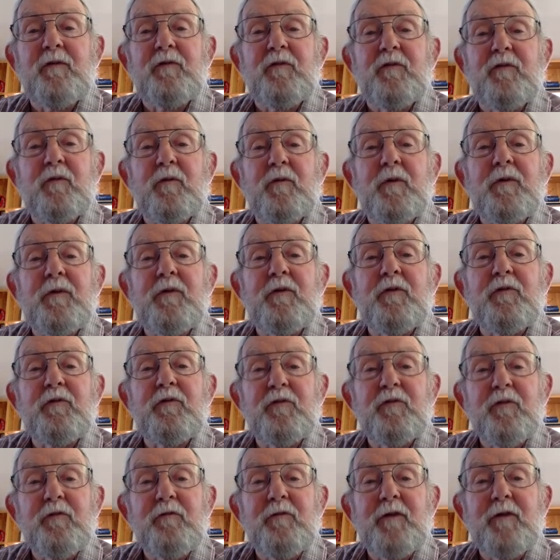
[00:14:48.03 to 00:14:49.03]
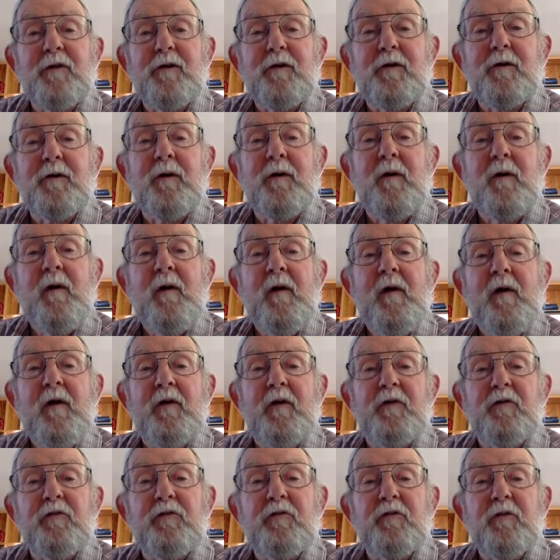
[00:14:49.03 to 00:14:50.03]
So when the surveyor
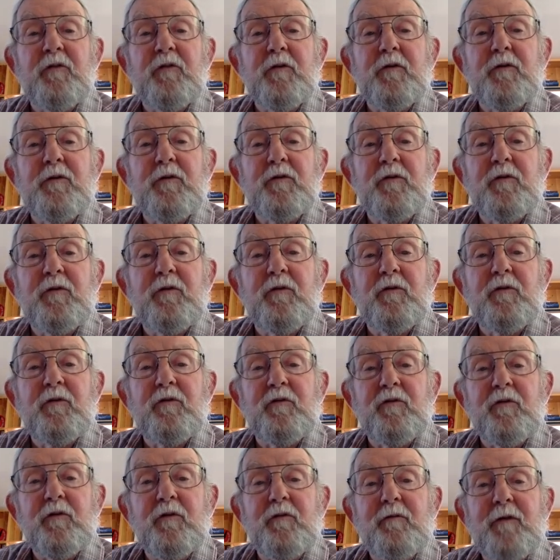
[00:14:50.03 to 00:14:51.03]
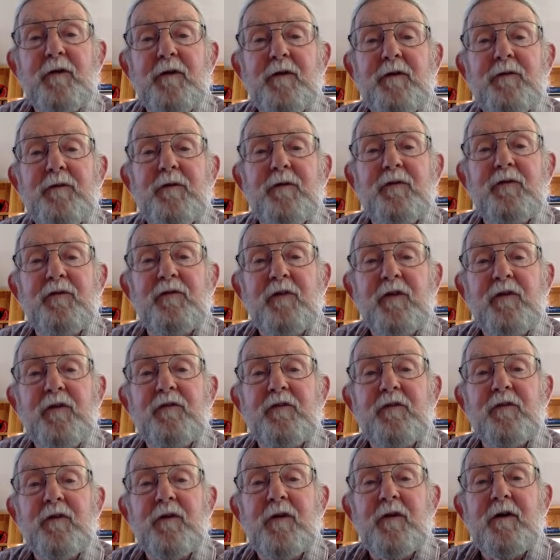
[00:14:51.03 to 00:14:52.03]
surveyed the
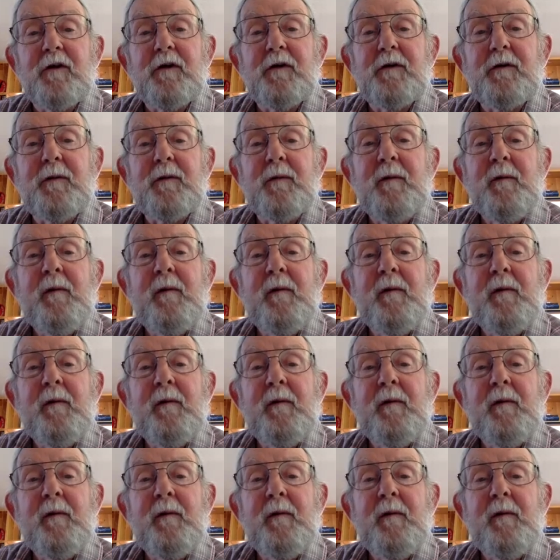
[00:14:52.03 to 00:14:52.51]
cession line,